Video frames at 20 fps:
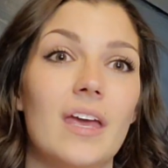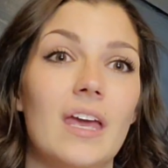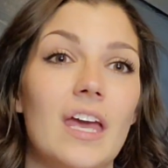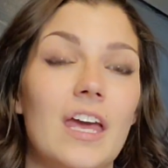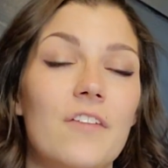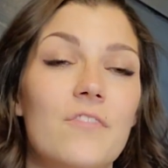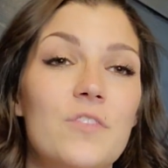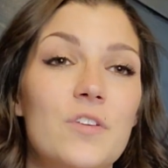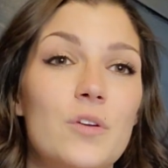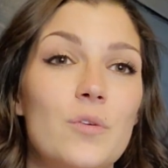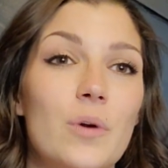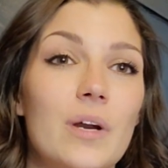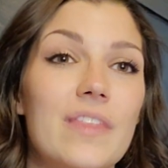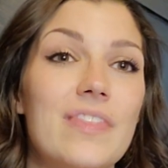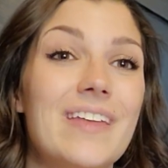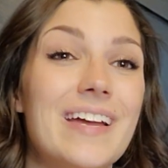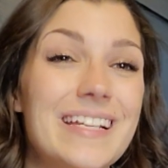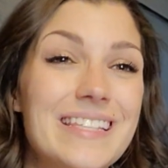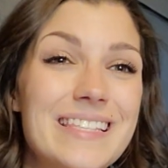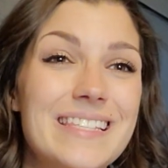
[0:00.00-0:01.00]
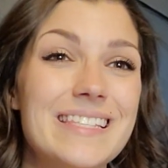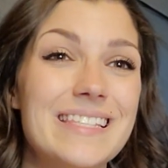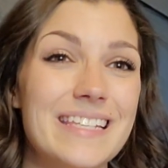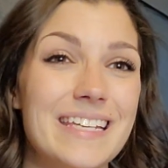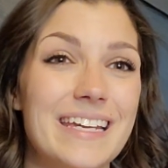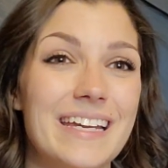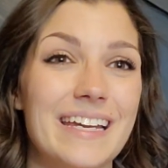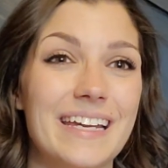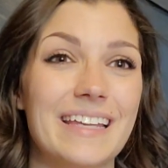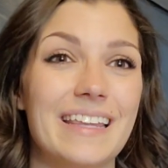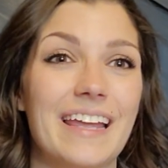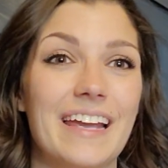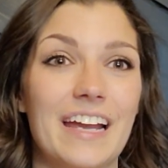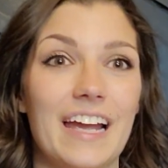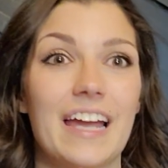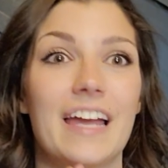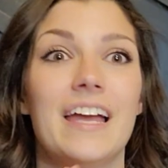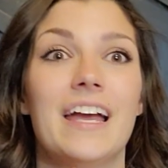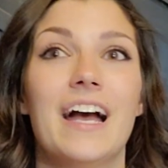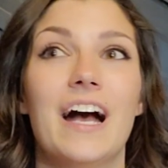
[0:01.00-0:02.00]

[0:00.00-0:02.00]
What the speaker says: If you are then seeing like